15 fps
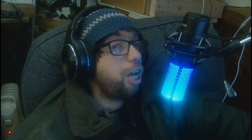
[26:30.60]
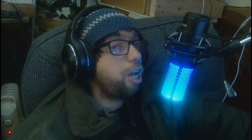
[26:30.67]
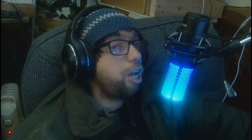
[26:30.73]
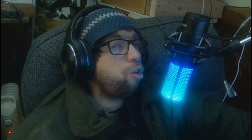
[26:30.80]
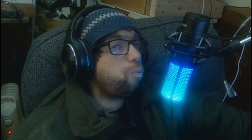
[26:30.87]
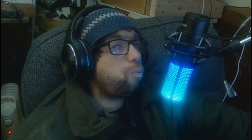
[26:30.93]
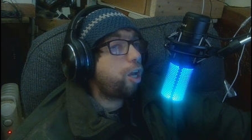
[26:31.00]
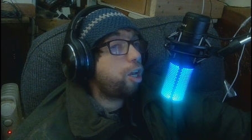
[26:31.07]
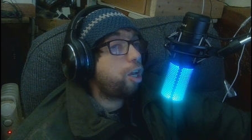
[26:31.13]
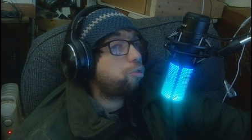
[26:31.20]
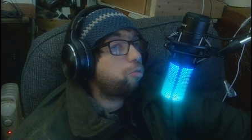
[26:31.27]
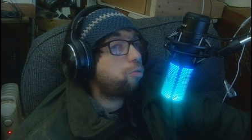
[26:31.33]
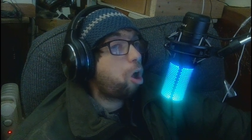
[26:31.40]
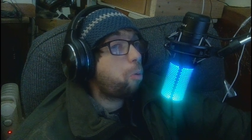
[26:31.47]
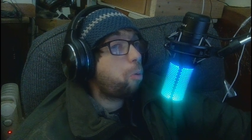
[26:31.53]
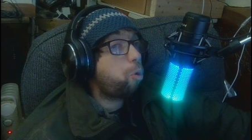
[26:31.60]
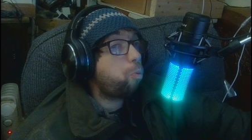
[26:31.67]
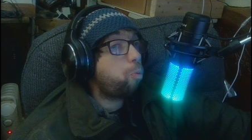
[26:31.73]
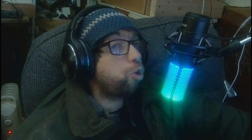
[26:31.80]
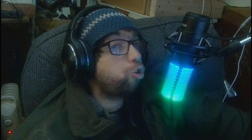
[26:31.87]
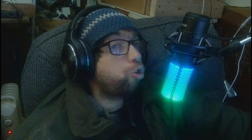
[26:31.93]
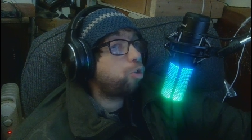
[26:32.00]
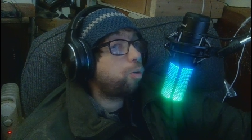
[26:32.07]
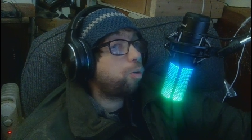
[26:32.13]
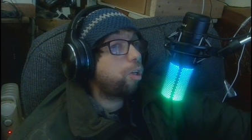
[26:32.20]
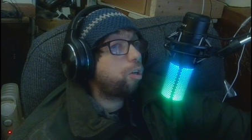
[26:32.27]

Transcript: Anyways, I'm Oatmeal Joey